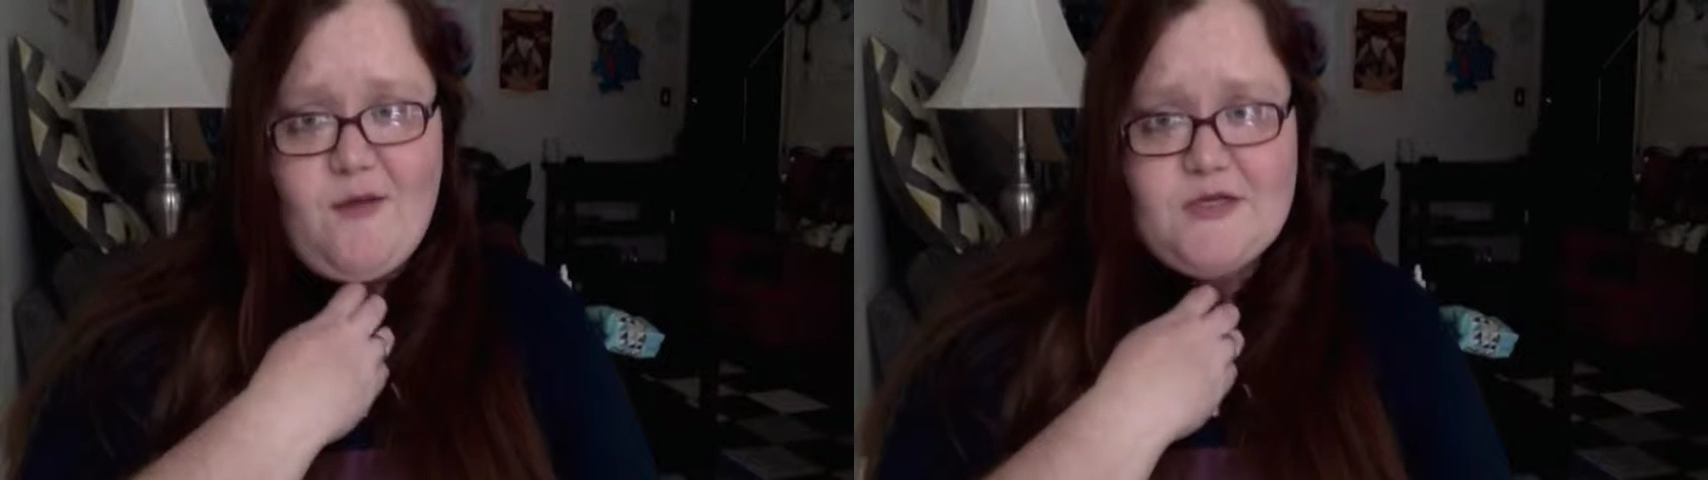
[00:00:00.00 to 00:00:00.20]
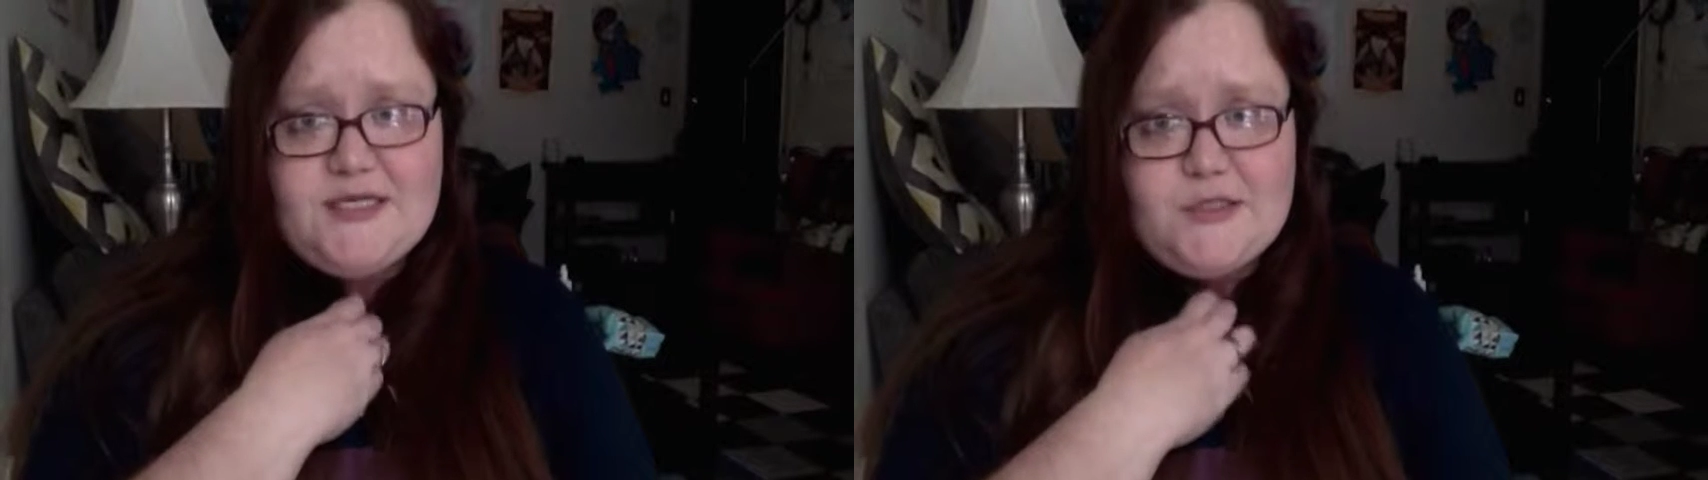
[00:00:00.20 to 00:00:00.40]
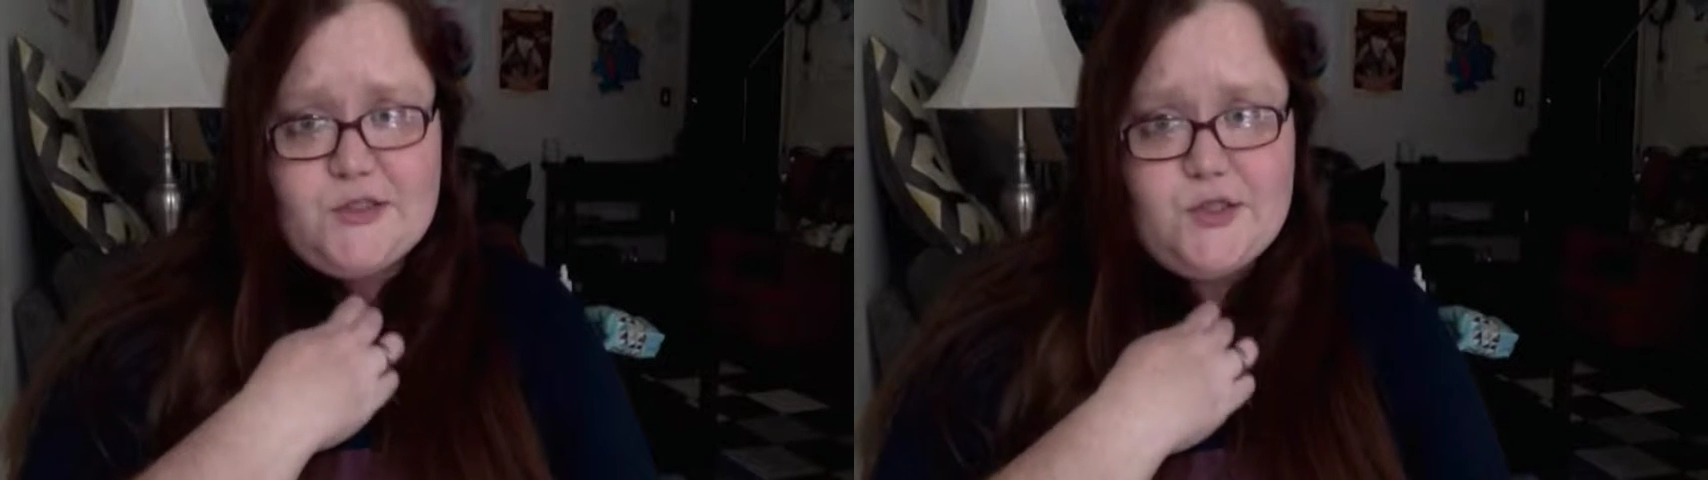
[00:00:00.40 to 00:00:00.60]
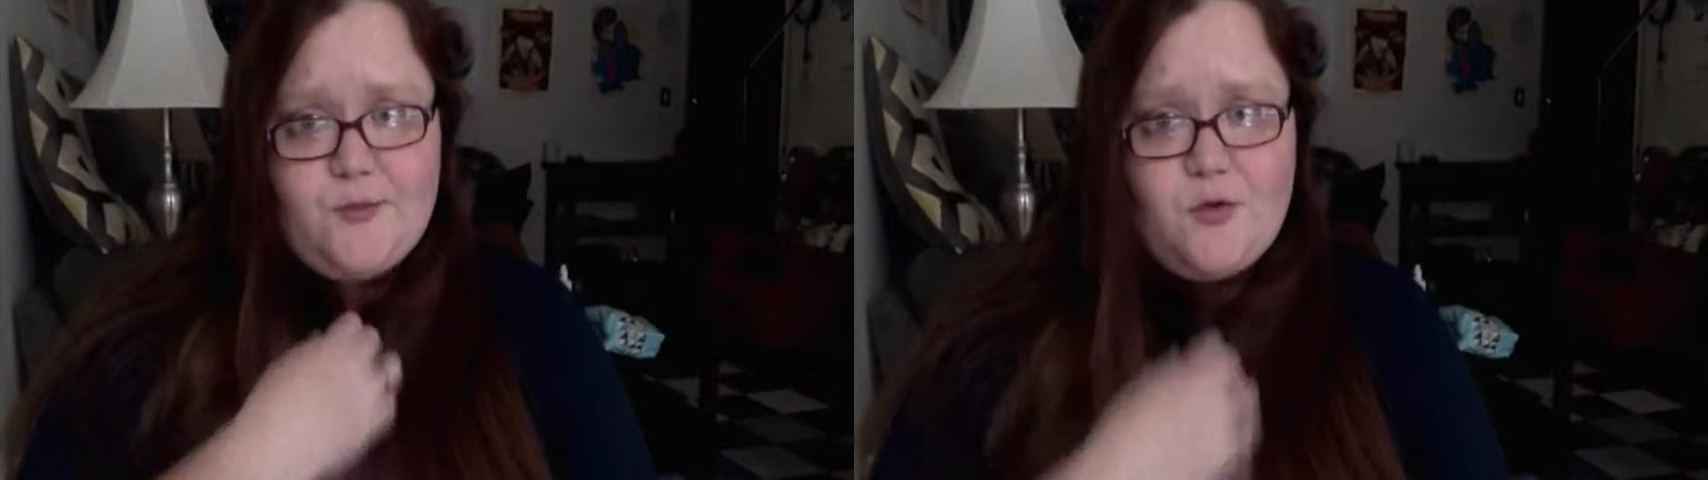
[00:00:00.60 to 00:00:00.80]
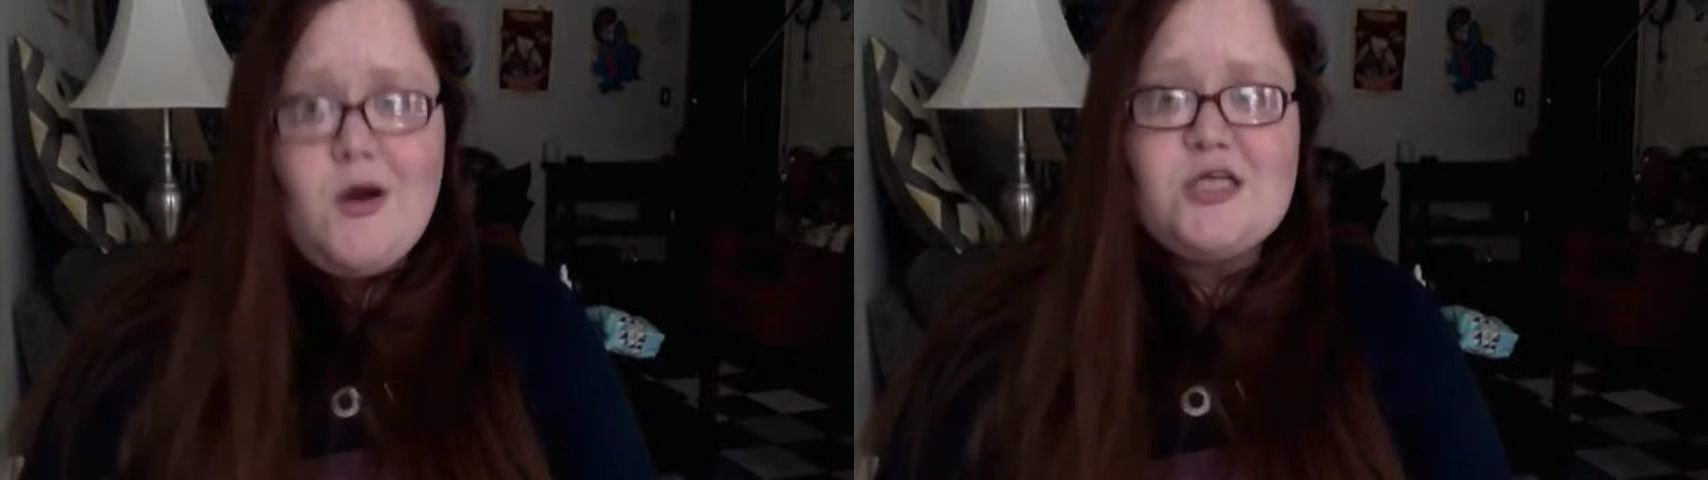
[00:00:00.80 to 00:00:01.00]

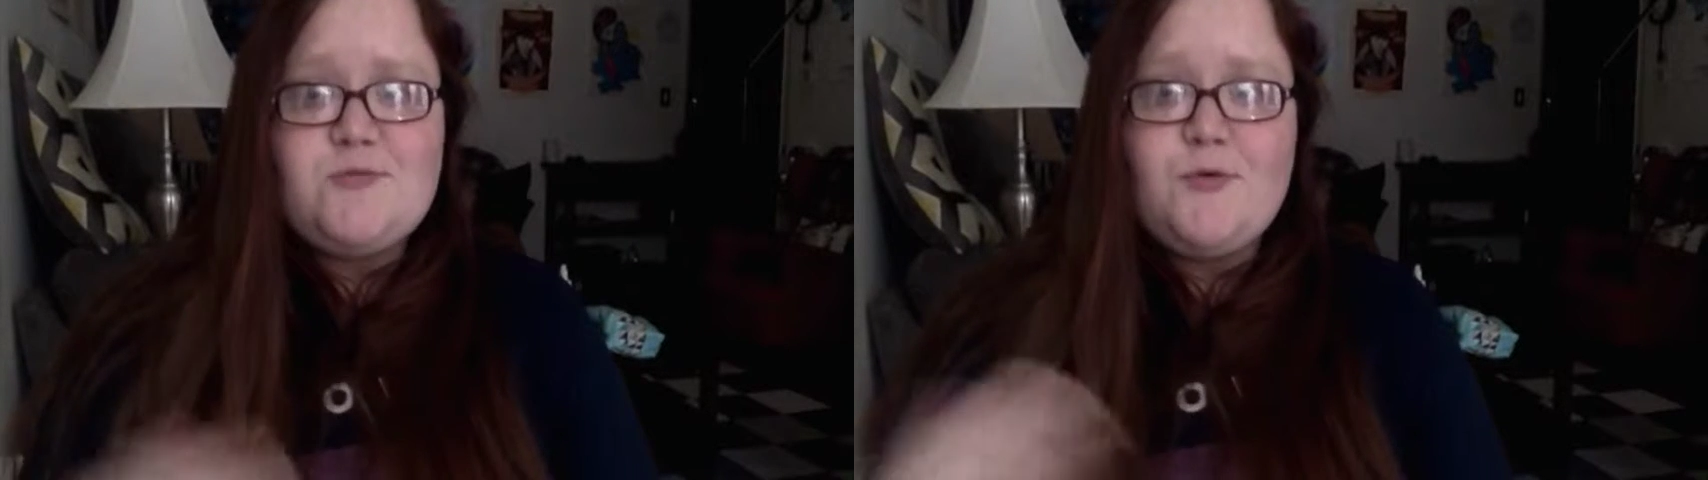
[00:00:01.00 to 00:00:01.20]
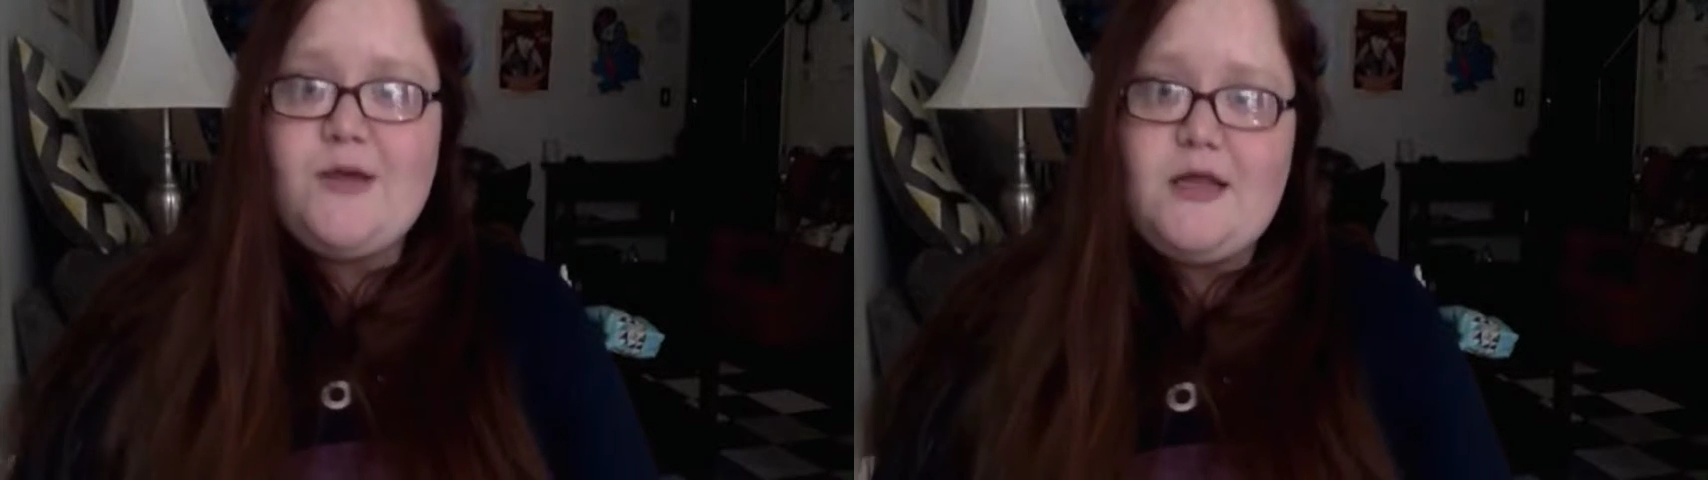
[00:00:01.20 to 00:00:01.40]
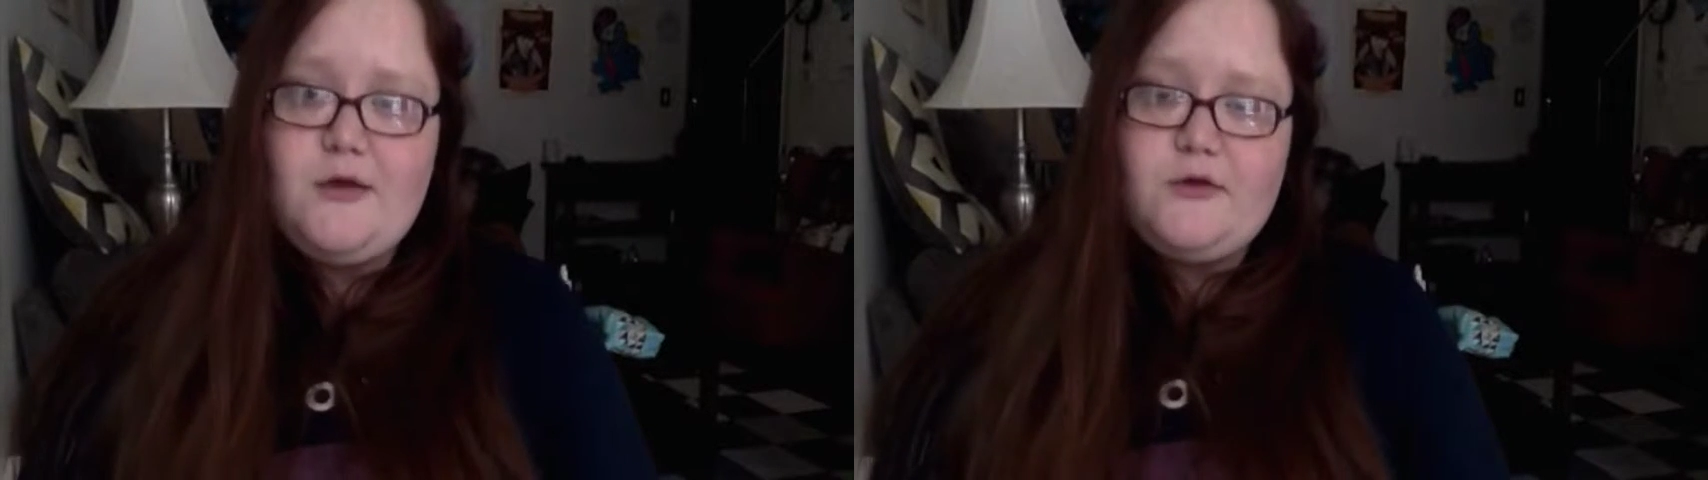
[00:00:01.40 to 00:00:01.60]
superwash merino,